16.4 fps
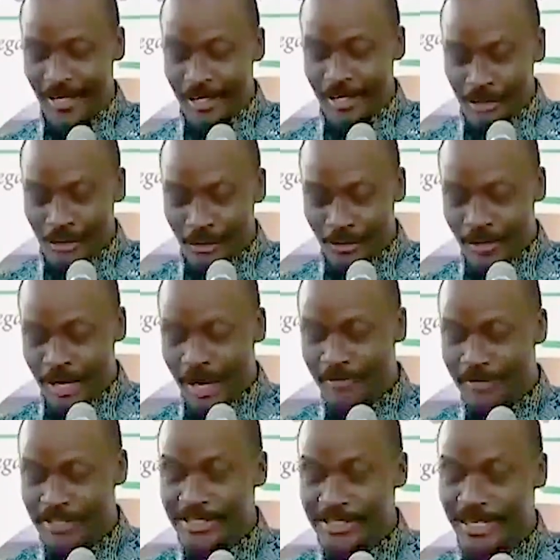So
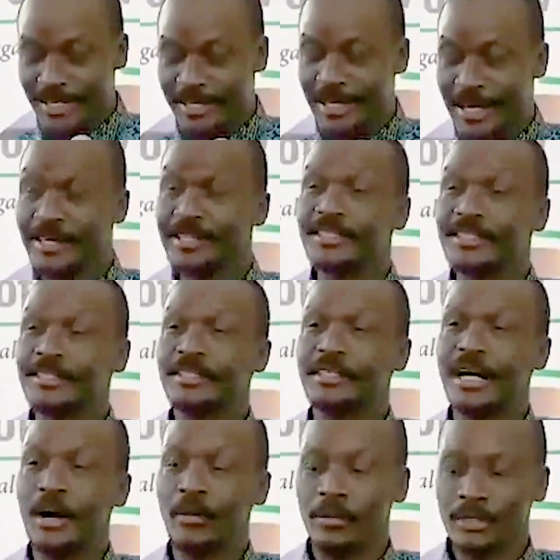having said that,
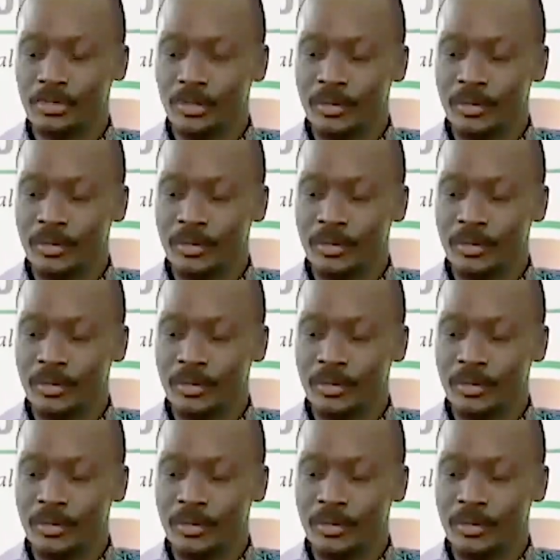I wish